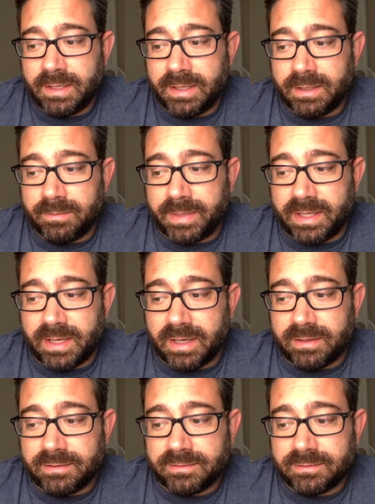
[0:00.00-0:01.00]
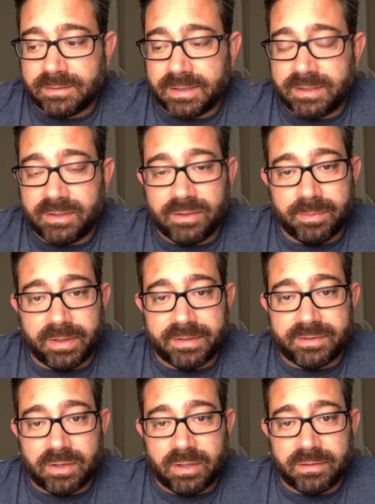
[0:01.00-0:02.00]
And may God continue to
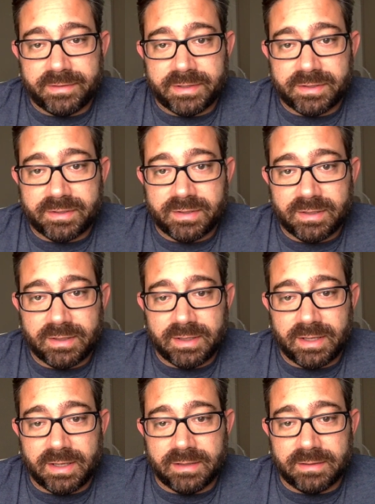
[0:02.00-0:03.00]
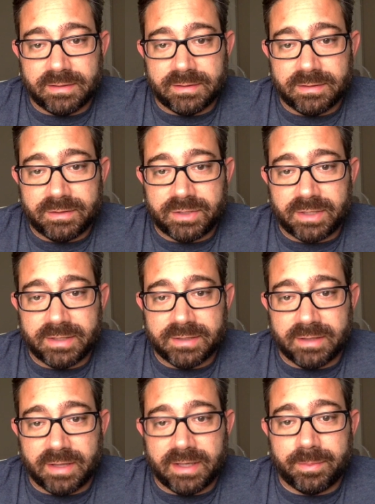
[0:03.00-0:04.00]
bless all of us and shed
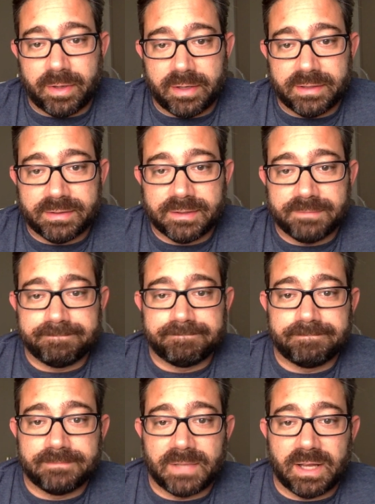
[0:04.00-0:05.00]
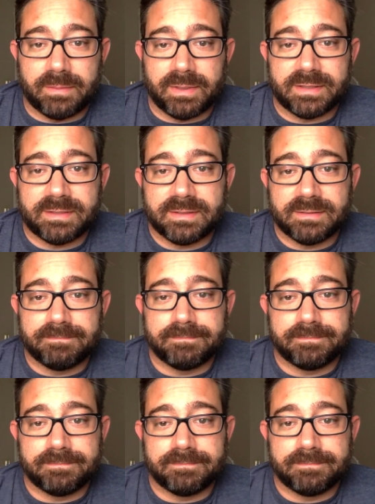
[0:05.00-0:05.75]
his light upon us. God bless.